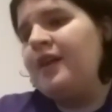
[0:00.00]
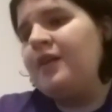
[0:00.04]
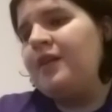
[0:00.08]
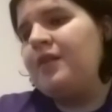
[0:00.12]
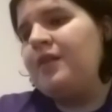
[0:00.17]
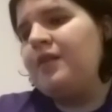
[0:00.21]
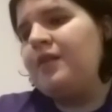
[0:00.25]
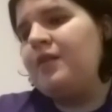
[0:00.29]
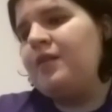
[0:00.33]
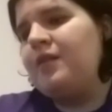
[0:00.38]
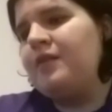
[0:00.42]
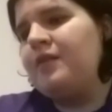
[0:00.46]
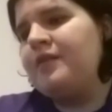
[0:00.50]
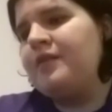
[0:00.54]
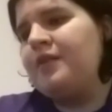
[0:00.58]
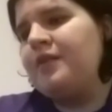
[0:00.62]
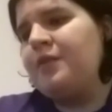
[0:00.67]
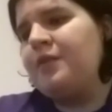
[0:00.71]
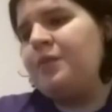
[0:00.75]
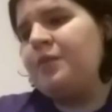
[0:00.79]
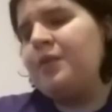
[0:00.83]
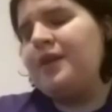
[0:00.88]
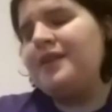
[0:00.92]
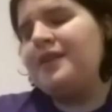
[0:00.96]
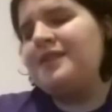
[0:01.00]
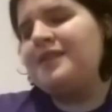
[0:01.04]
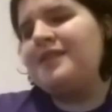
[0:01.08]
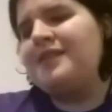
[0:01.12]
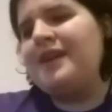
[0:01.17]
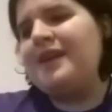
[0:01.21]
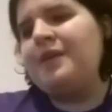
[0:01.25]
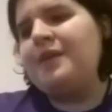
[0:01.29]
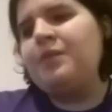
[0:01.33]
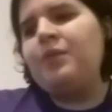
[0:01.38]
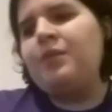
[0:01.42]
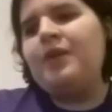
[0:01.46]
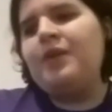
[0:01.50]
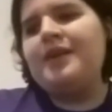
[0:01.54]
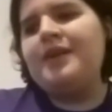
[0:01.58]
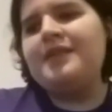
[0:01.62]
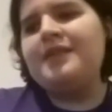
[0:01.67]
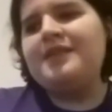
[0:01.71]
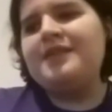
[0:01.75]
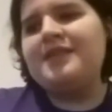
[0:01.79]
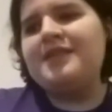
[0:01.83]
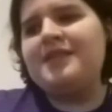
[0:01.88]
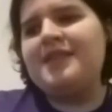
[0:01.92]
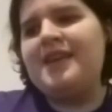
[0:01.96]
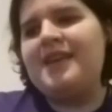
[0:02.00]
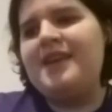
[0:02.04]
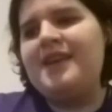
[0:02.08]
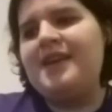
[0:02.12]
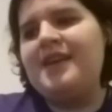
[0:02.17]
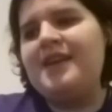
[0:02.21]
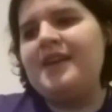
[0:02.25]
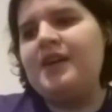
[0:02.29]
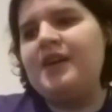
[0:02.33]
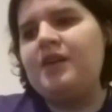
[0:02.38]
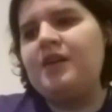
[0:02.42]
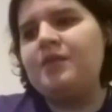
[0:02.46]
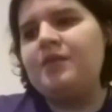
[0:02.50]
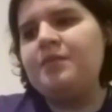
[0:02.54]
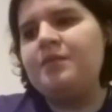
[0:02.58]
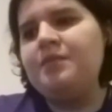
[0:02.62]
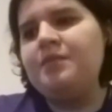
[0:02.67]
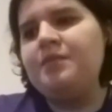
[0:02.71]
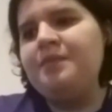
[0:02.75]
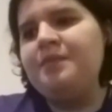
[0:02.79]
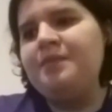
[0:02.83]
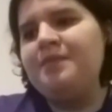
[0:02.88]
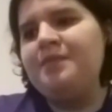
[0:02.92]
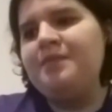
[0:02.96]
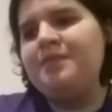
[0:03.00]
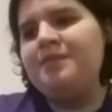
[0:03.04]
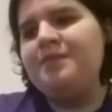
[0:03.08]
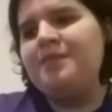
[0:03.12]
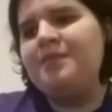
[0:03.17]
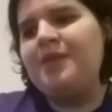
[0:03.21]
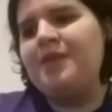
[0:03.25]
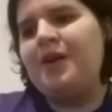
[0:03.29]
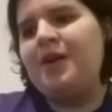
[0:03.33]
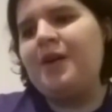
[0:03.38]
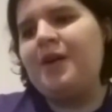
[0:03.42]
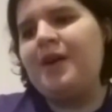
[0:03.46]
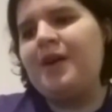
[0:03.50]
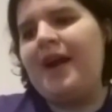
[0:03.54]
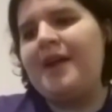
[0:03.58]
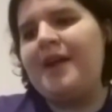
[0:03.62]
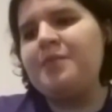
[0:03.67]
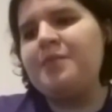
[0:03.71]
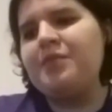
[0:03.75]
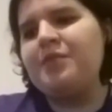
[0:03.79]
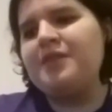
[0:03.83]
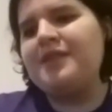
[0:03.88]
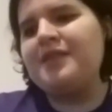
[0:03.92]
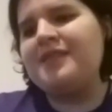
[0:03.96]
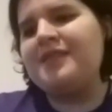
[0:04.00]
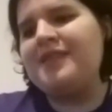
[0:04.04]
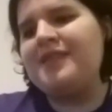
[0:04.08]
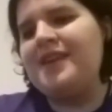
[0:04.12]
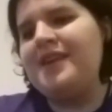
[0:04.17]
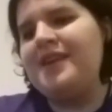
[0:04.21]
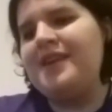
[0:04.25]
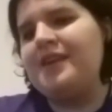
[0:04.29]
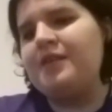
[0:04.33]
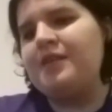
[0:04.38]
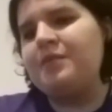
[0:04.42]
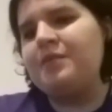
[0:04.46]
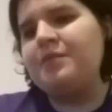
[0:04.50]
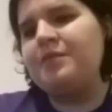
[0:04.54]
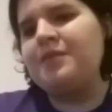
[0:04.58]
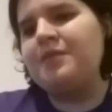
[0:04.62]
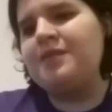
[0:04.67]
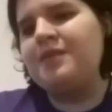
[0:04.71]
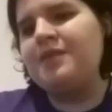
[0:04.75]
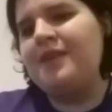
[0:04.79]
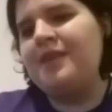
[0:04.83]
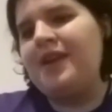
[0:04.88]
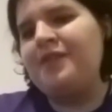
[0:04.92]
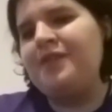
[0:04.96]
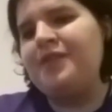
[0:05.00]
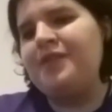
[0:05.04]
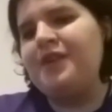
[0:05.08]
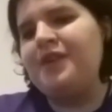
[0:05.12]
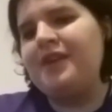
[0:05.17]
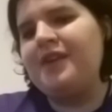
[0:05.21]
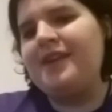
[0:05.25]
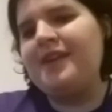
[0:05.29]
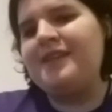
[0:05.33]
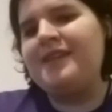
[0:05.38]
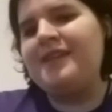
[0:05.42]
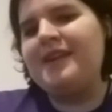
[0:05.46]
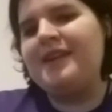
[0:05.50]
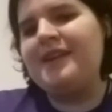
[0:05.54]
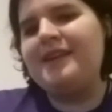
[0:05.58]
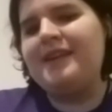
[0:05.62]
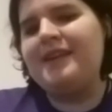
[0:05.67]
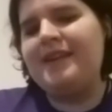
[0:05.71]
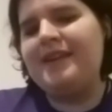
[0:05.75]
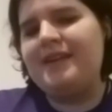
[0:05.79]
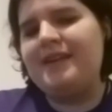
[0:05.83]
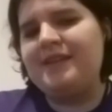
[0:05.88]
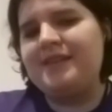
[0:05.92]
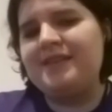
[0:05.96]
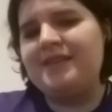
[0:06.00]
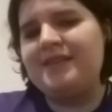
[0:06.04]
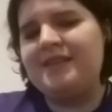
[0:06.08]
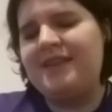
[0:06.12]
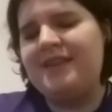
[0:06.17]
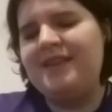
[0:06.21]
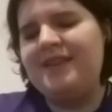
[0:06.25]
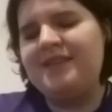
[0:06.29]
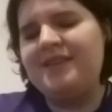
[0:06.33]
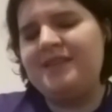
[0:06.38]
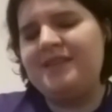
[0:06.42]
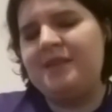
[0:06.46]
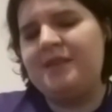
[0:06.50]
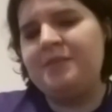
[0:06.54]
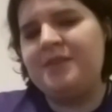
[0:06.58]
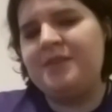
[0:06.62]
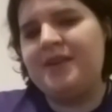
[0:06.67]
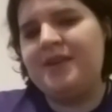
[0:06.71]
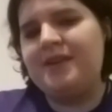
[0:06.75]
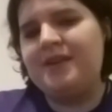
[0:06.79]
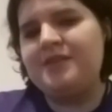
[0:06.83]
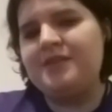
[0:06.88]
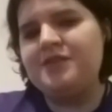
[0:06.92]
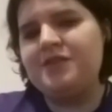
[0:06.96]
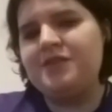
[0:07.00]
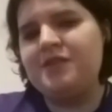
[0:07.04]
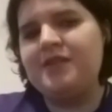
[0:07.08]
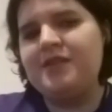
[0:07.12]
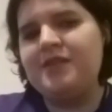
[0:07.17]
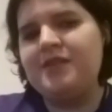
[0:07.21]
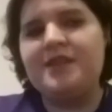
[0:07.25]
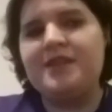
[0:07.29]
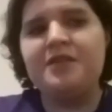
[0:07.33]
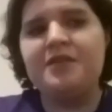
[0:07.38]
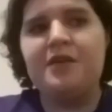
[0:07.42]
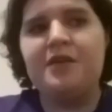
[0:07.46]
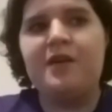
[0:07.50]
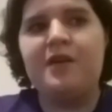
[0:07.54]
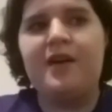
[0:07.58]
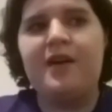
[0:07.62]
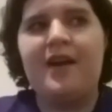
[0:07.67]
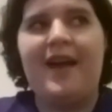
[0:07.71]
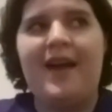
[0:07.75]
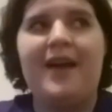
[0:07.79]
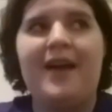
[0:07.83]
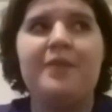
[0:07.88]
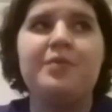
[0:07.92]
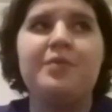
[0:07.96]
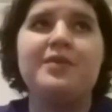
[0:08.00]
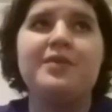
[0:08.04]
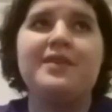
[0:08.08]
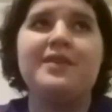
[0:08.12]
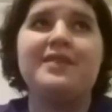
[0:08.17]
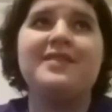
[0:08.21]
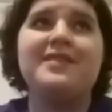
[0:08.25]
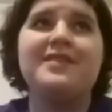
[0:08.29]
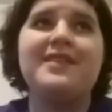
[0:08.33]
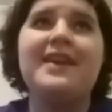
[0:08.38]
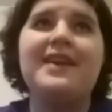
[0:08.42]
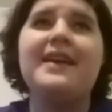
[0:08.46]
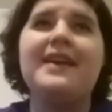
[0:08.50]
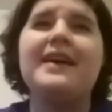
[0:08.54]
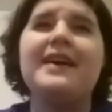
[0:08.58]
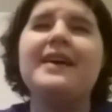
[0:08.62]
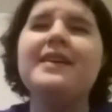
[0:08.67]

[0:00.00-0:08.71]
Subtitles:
the ones that want to see him are able to see him? If you're intending to see something, surely you're able to see it.